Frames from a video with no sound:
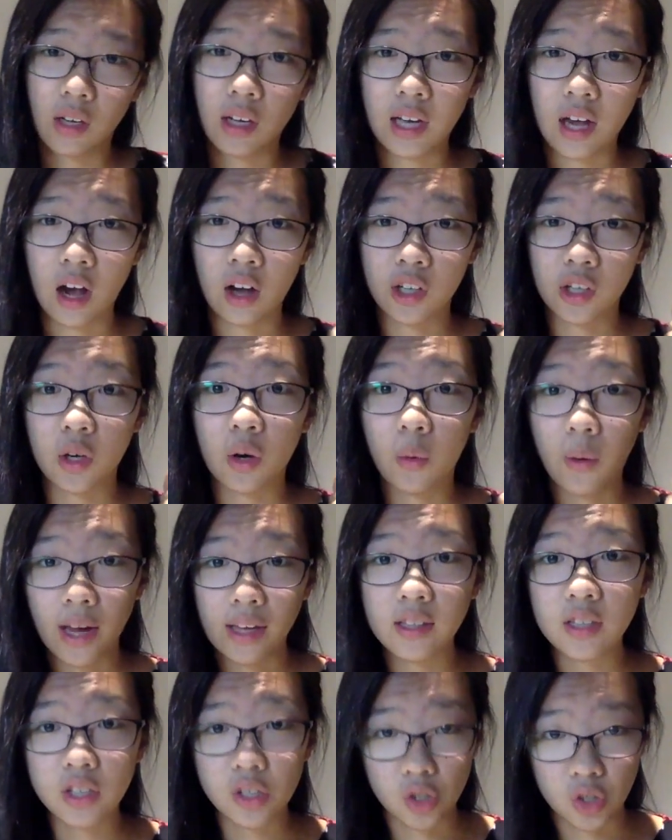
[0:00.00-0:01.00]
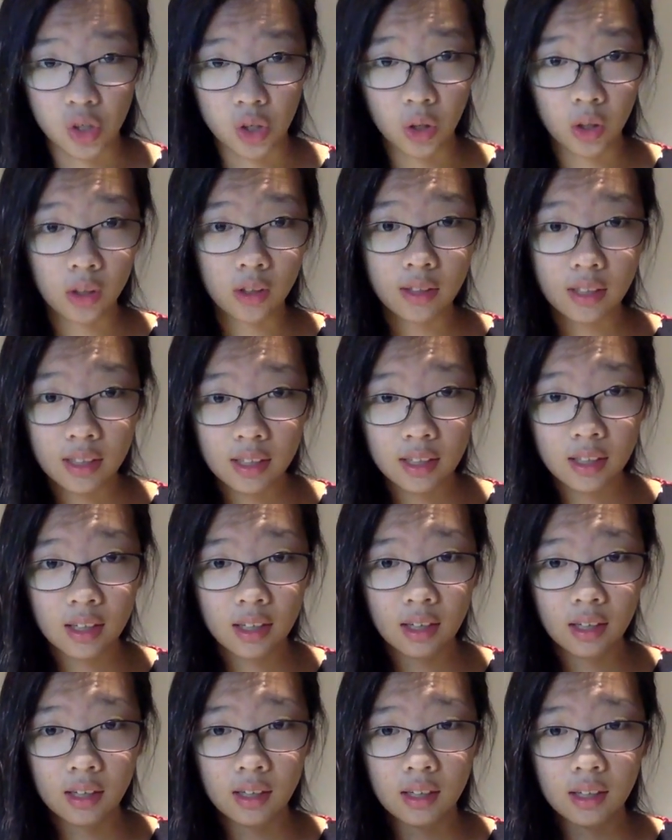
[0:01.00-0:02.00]
on Gawain's shield,
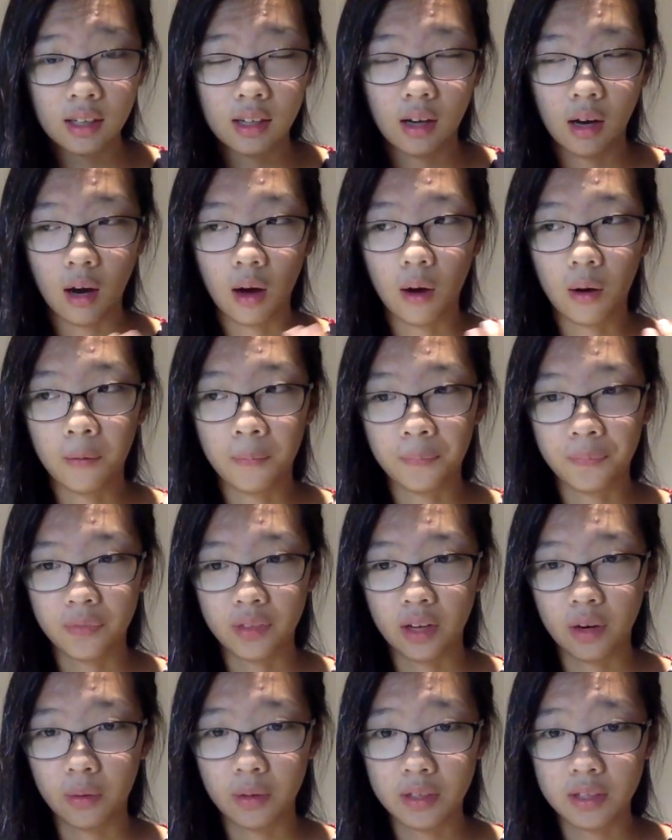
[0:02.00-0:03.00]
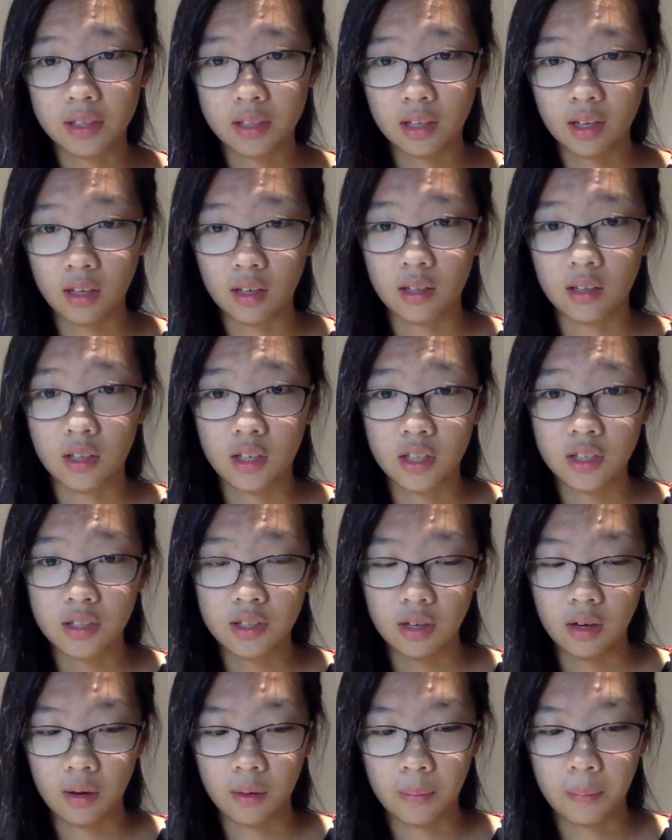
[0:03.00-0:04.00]
there's
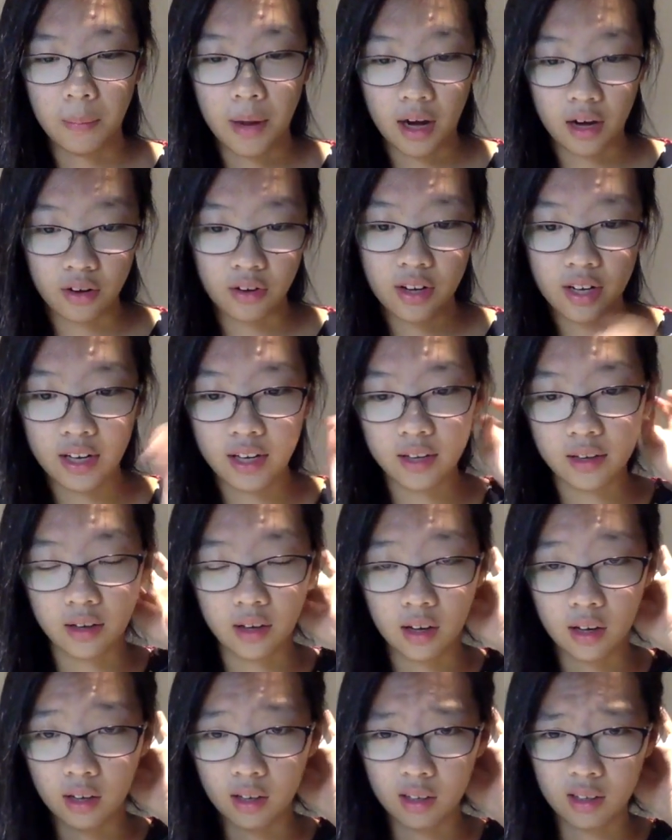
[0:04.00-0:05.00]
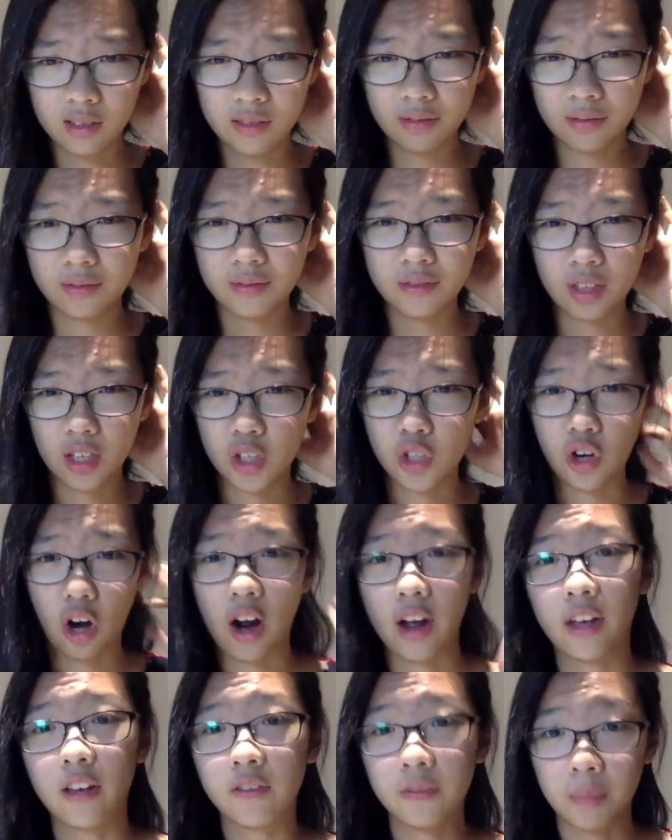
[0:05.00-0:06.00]
Mary, a
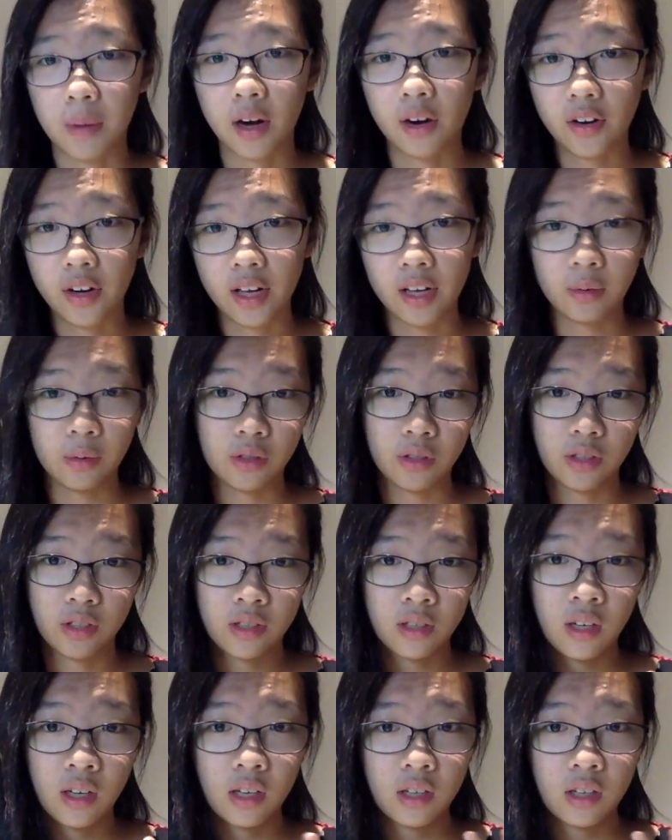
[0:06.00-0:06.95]
drawing of Mary, which is